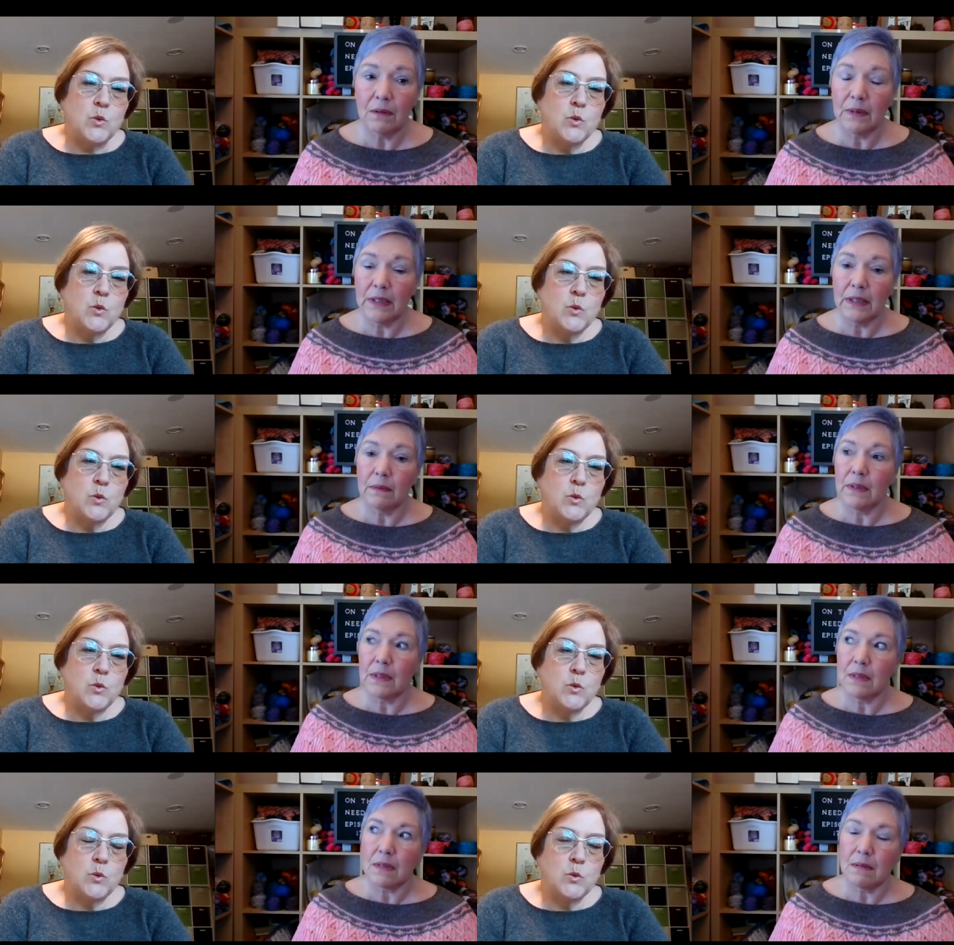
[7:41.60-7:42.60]
Speaker 1: know where it
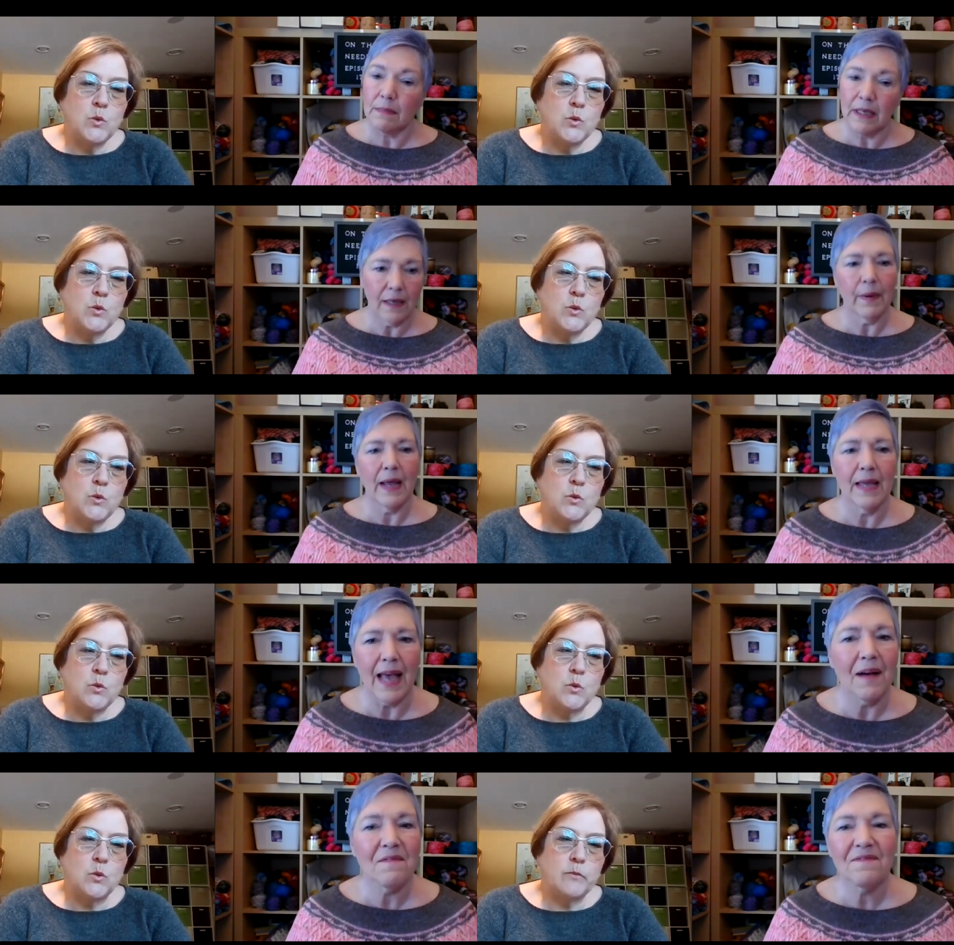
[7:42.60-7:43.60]
was. But anyway,
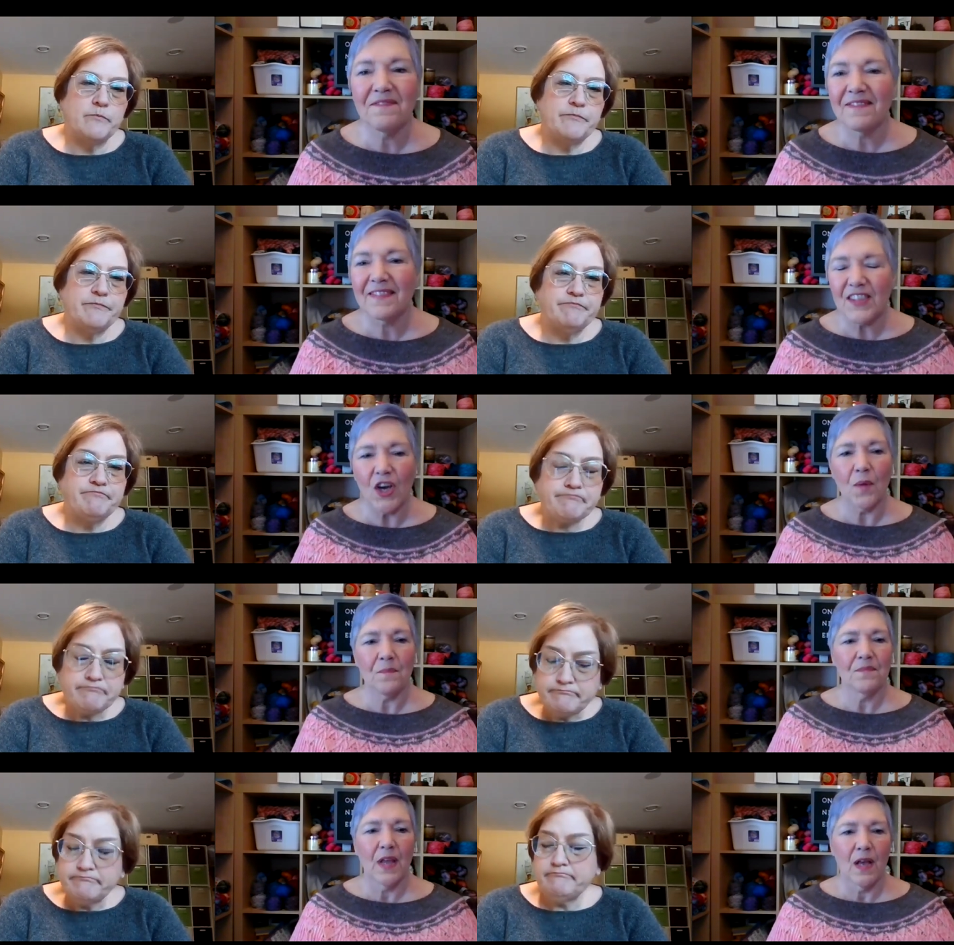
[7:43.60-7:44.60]
yeah. So,
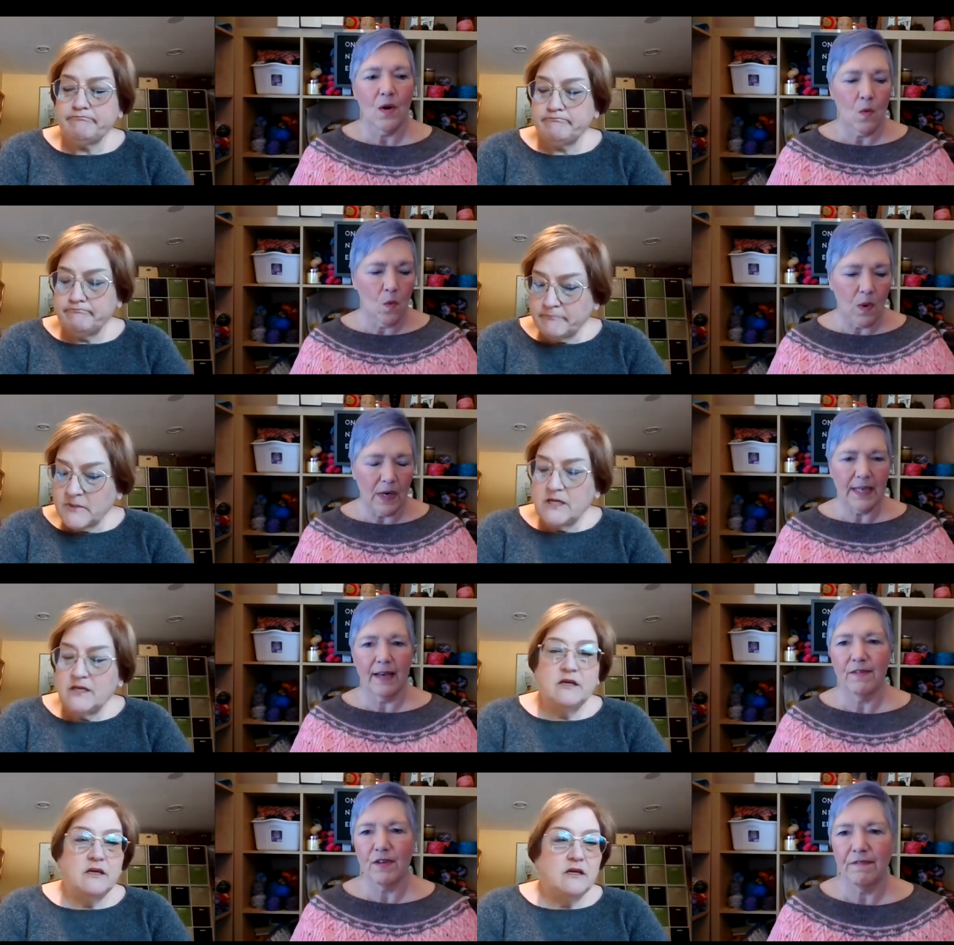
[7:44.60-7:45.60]
Speaker 2: what
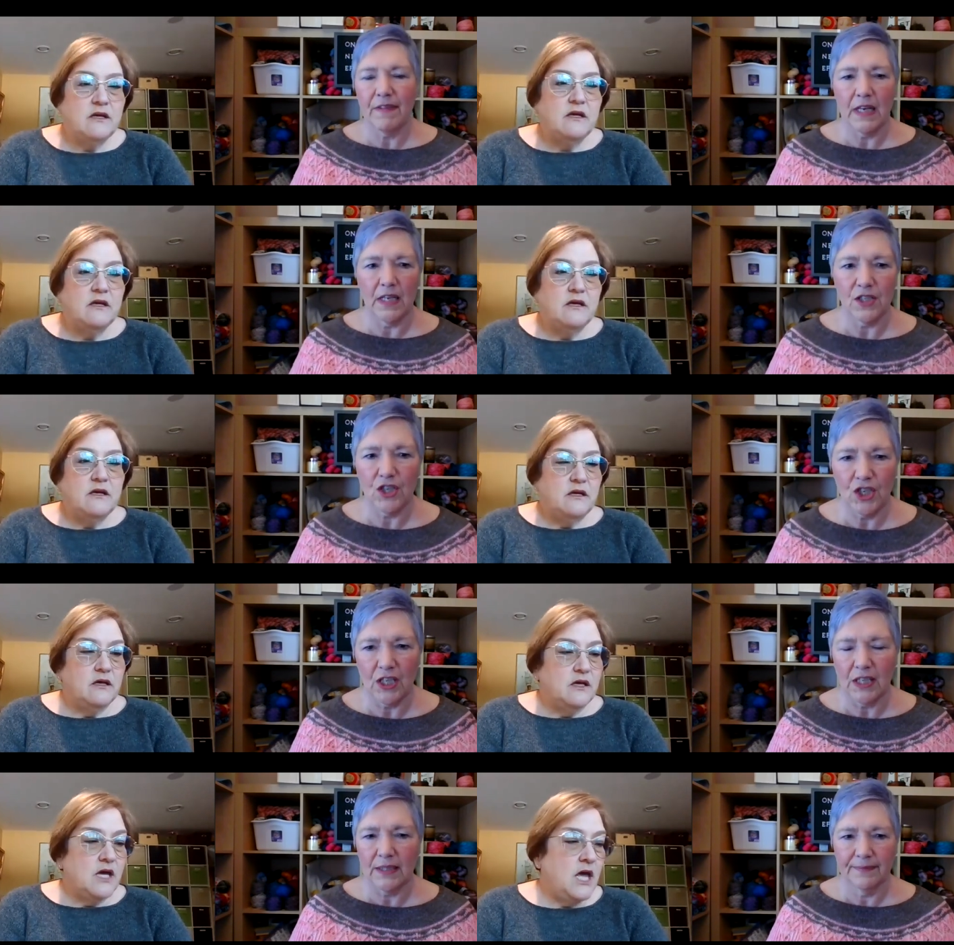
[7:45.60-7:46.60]
have you finished?
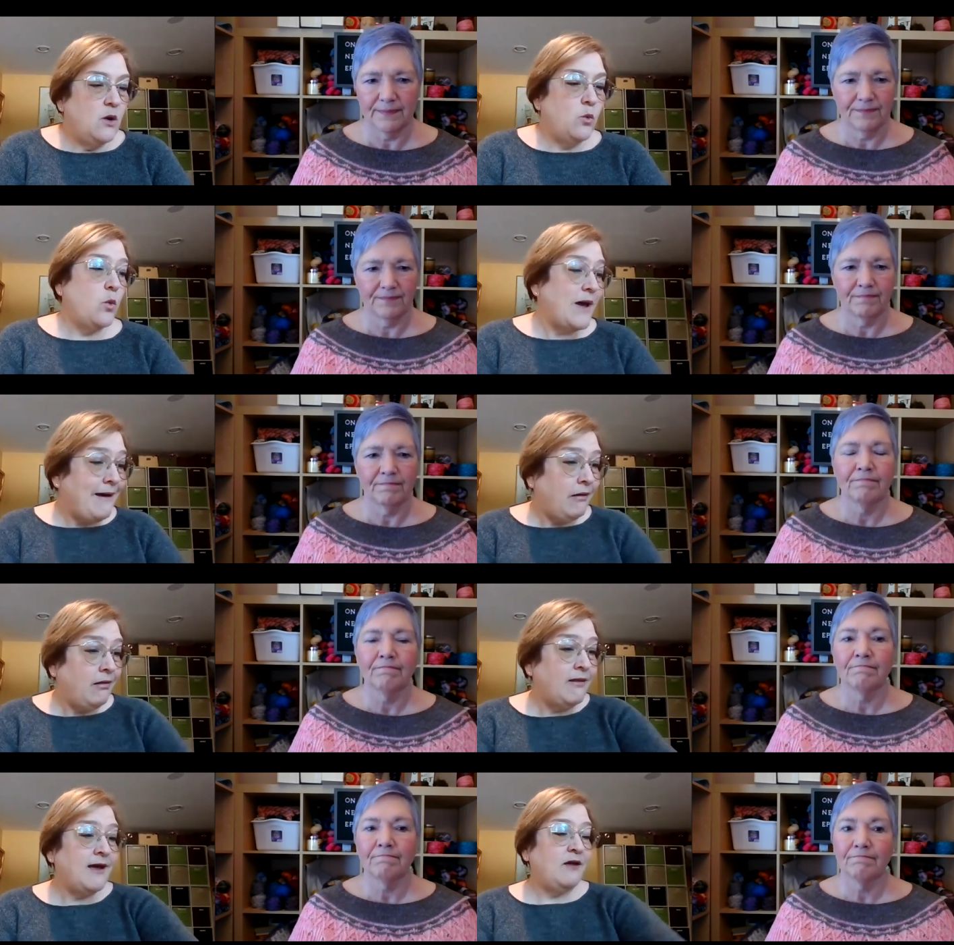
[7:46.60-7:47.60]

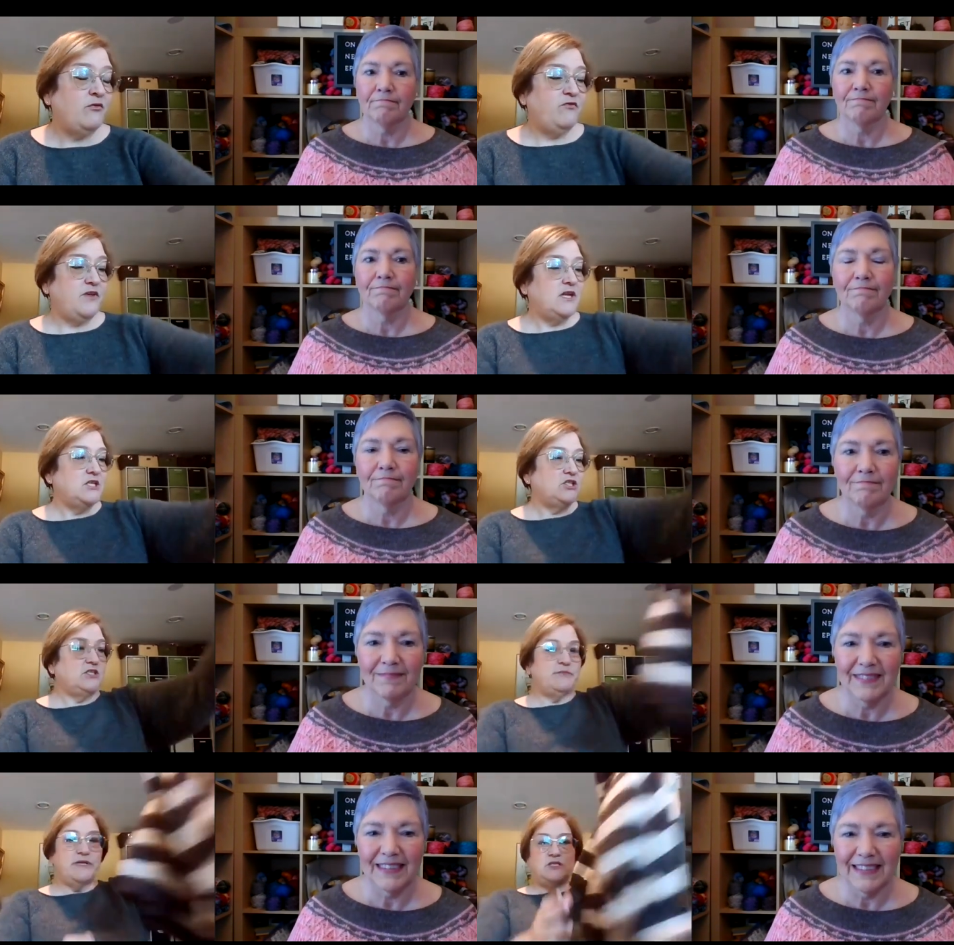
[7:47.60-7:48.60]
Well, I finished
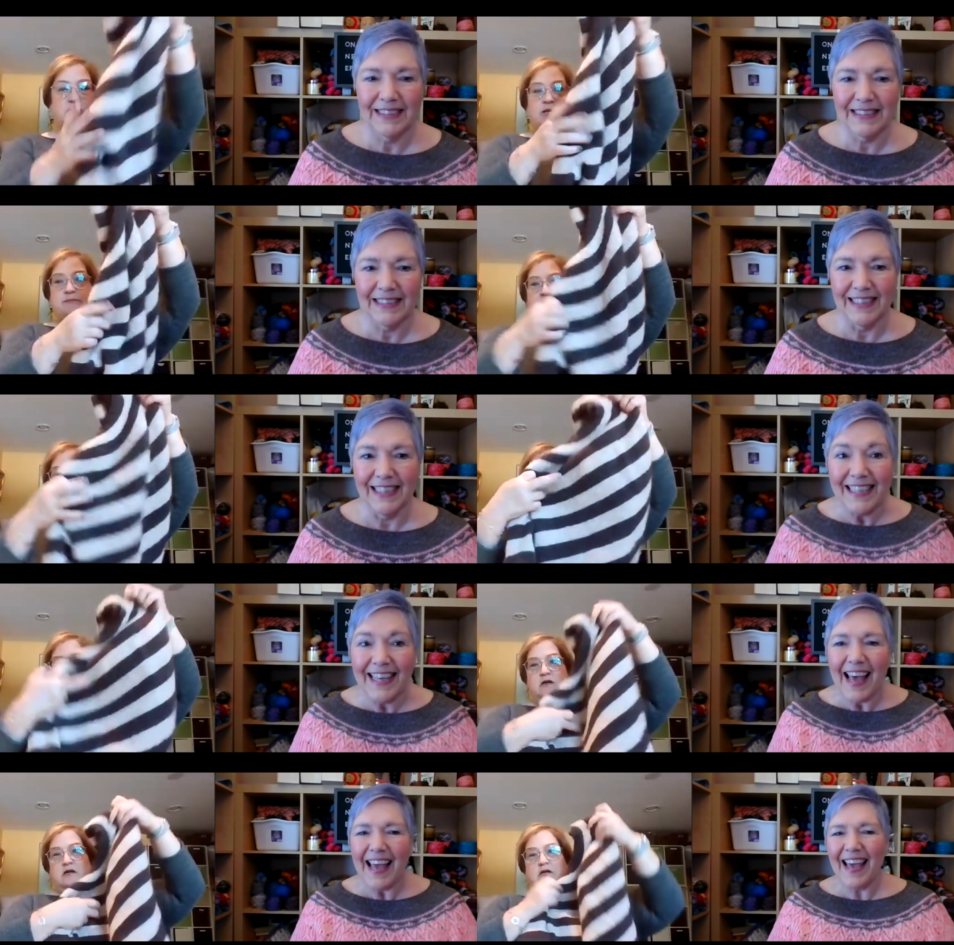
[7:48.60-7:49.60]
my striped sweater.
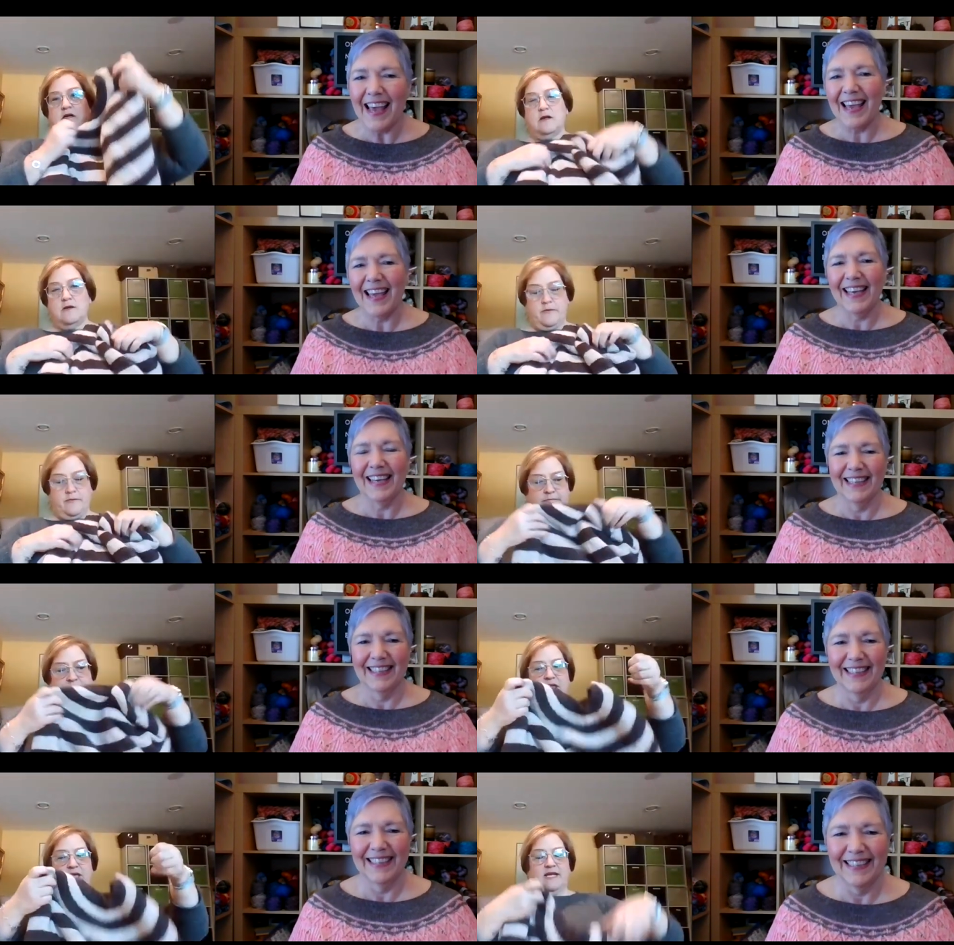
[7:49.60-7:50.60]
Yay.
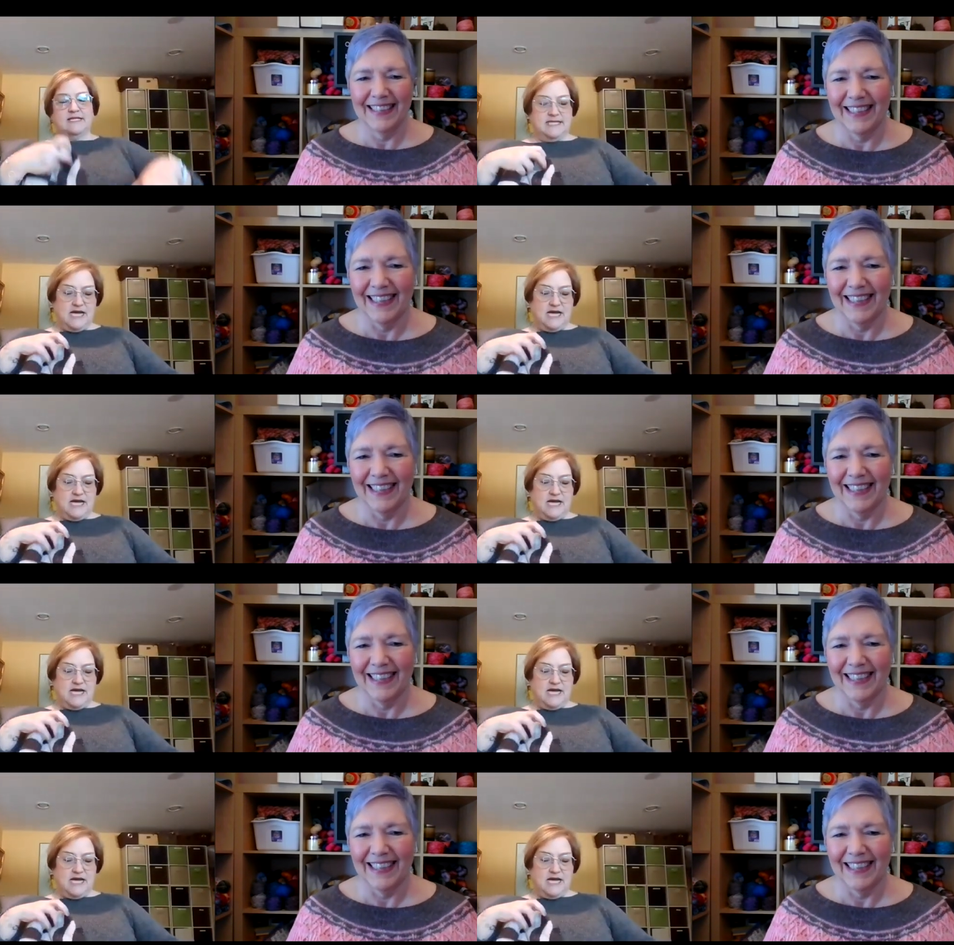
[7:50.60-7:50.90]
It's